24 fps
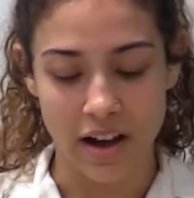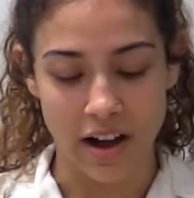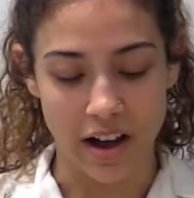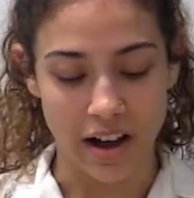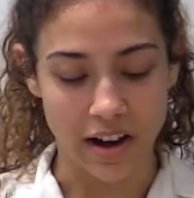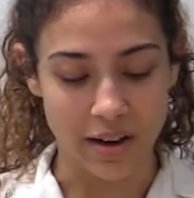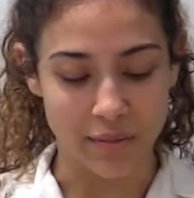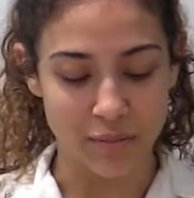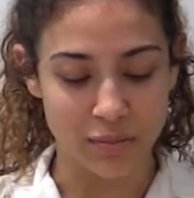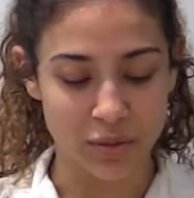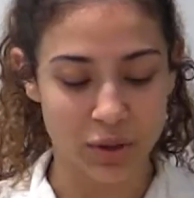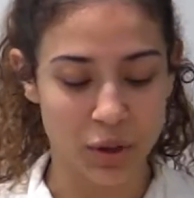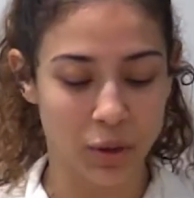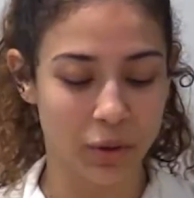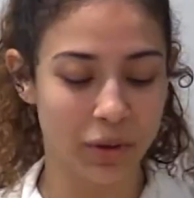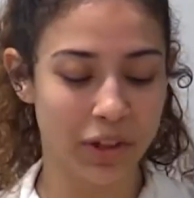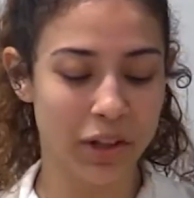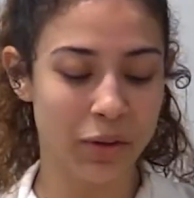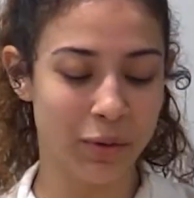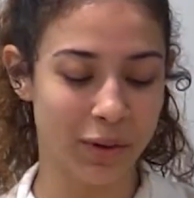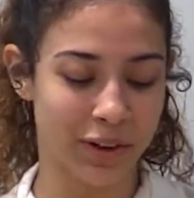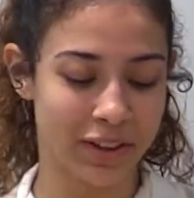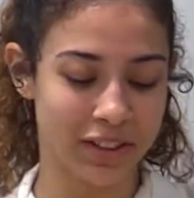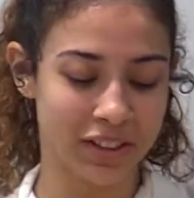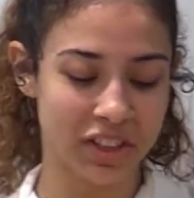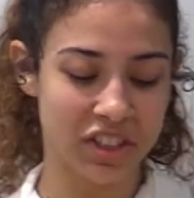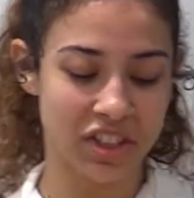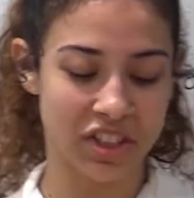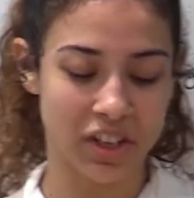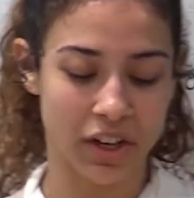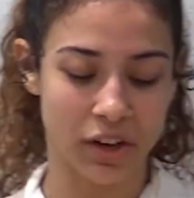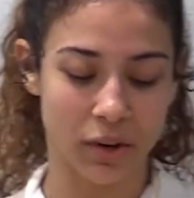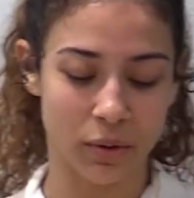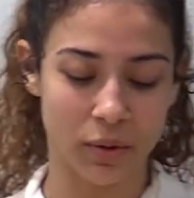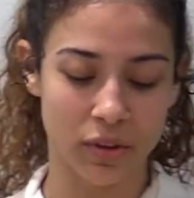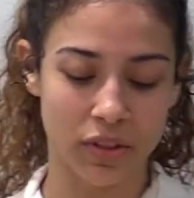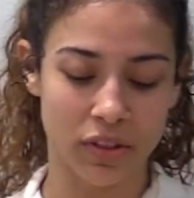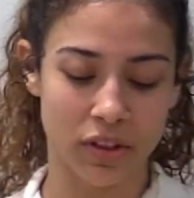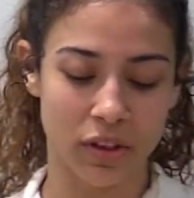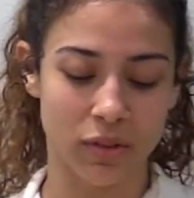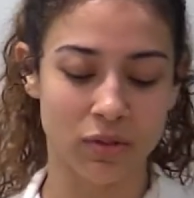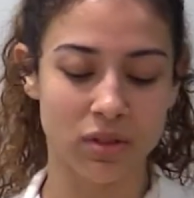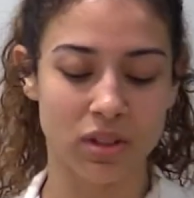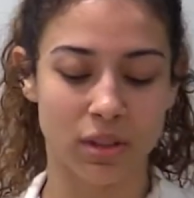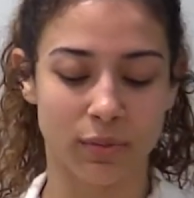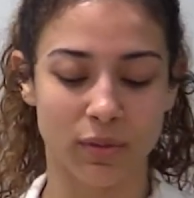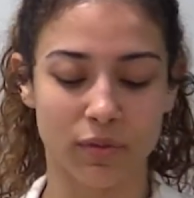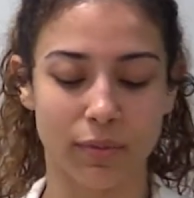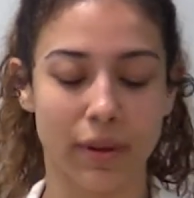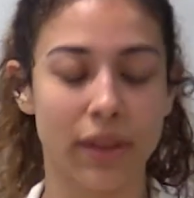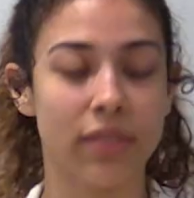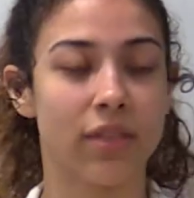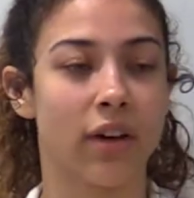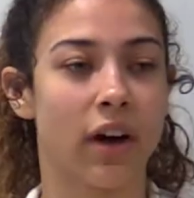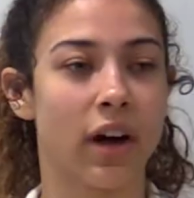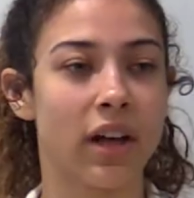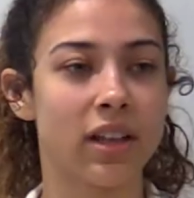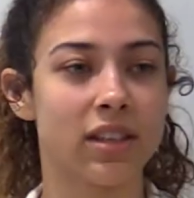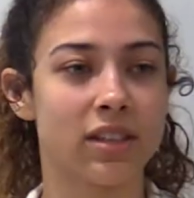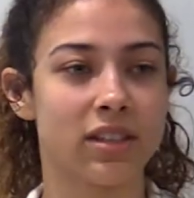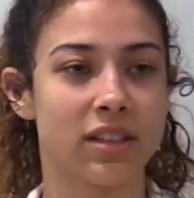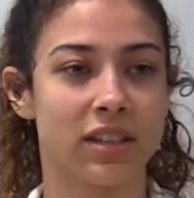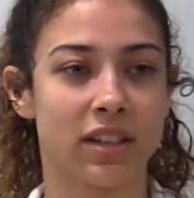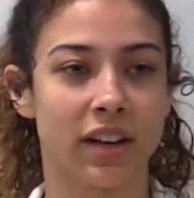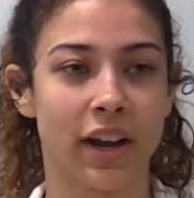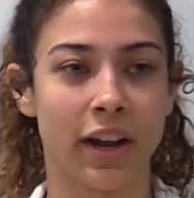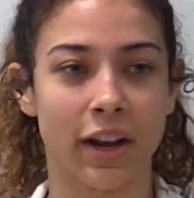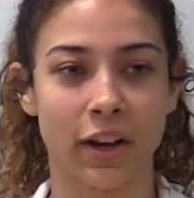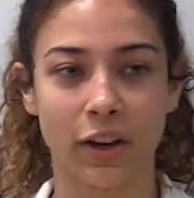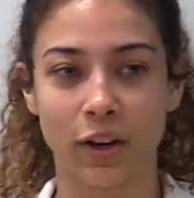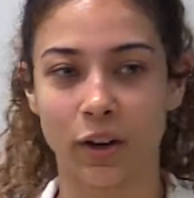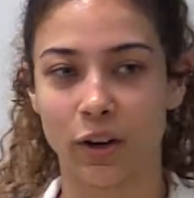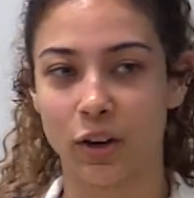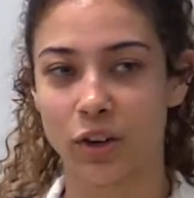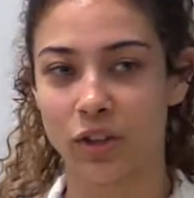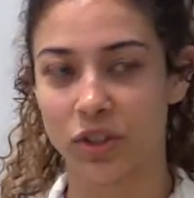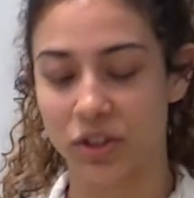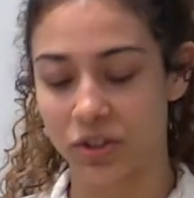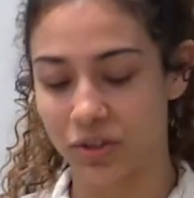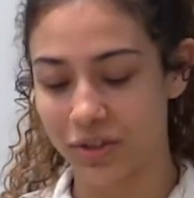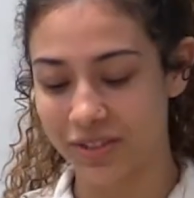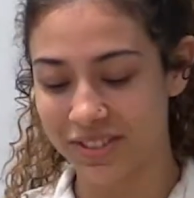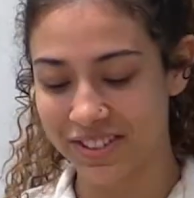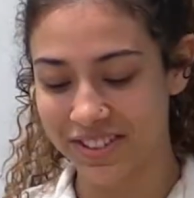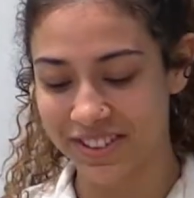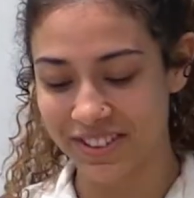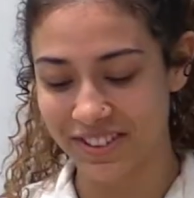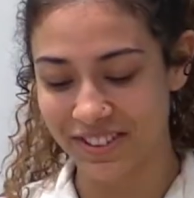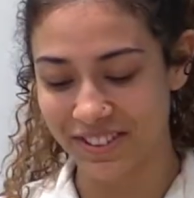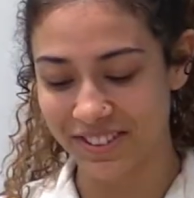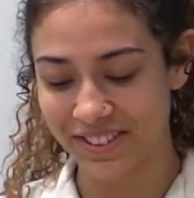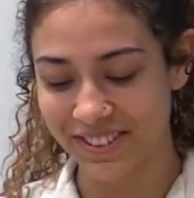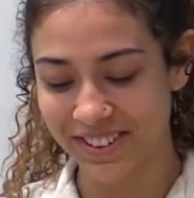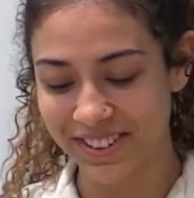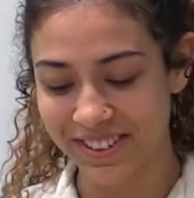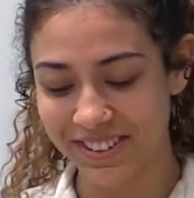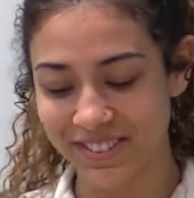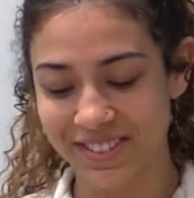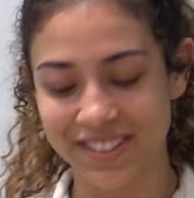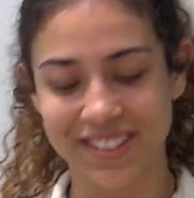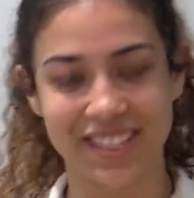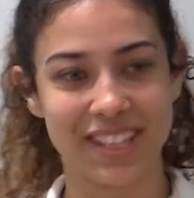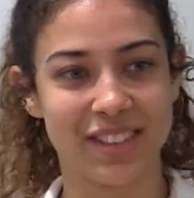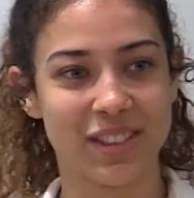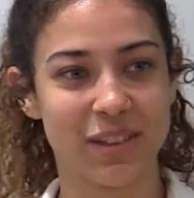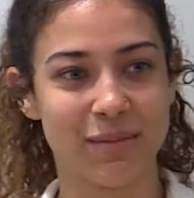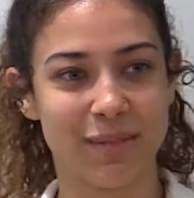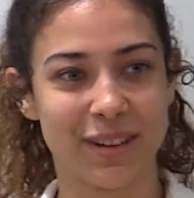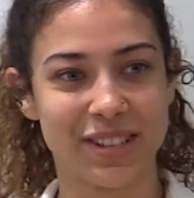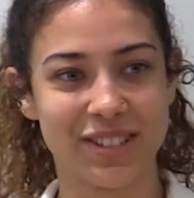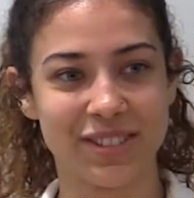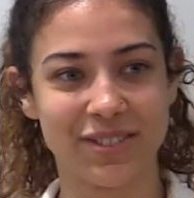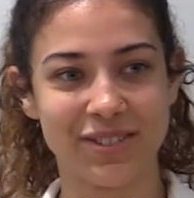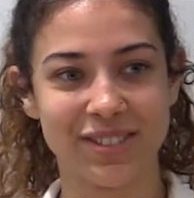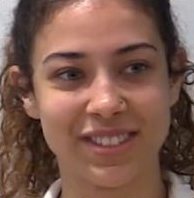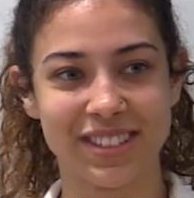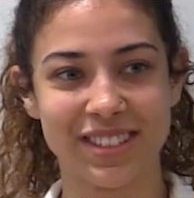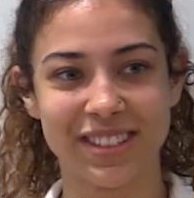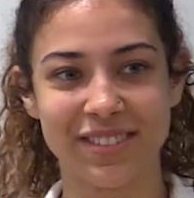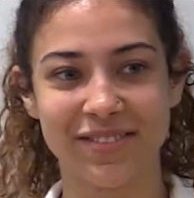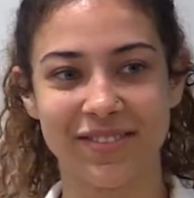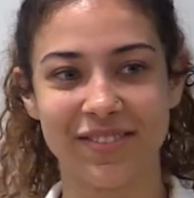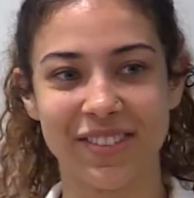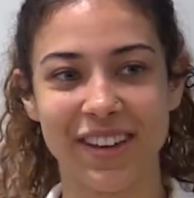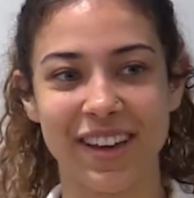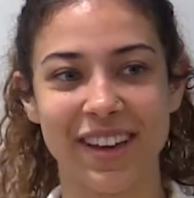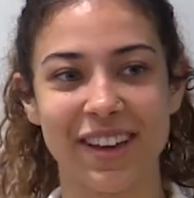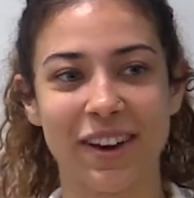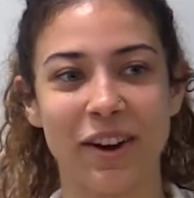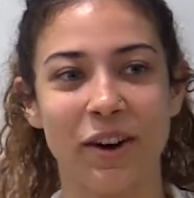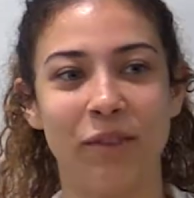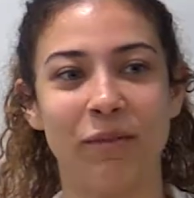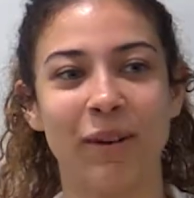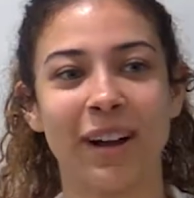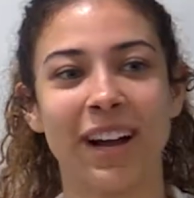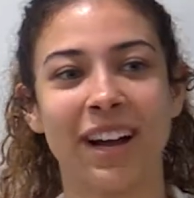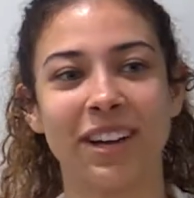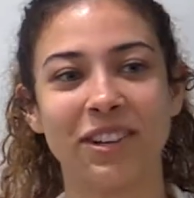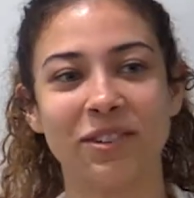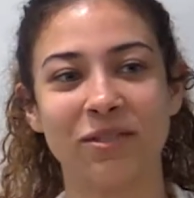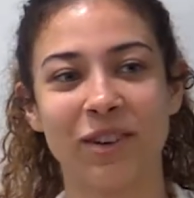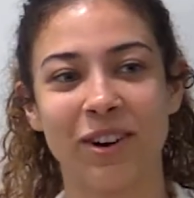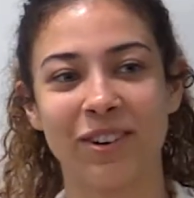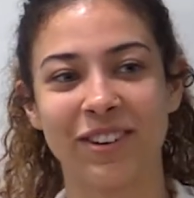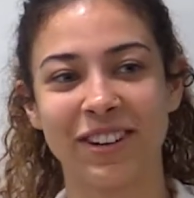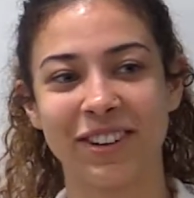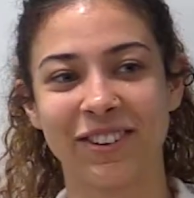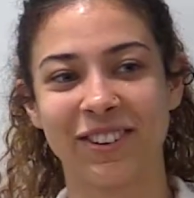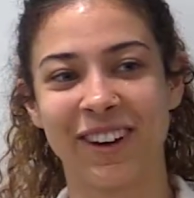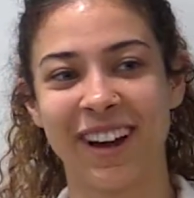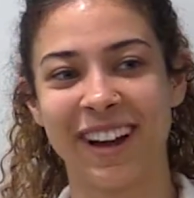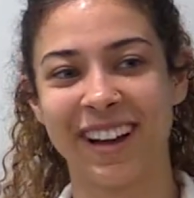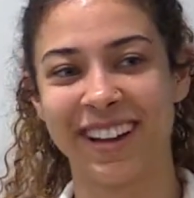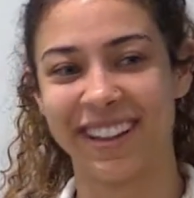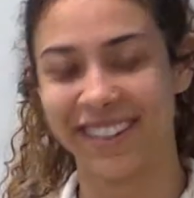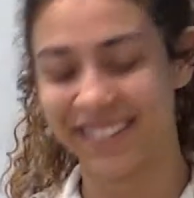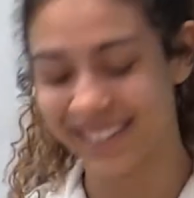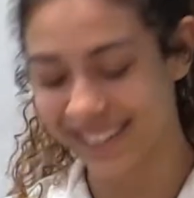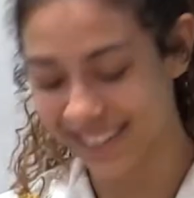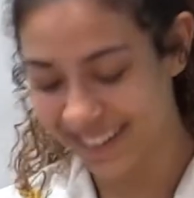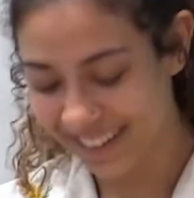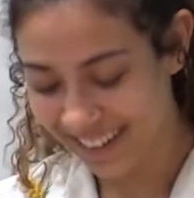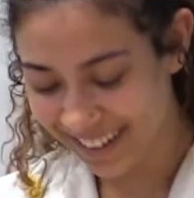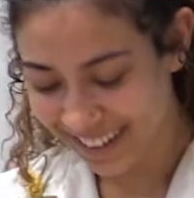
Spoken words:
I am totally willing to share with you some of my thoughts, and I encourage you to receive them as you see fit. Oh my god, you already cried.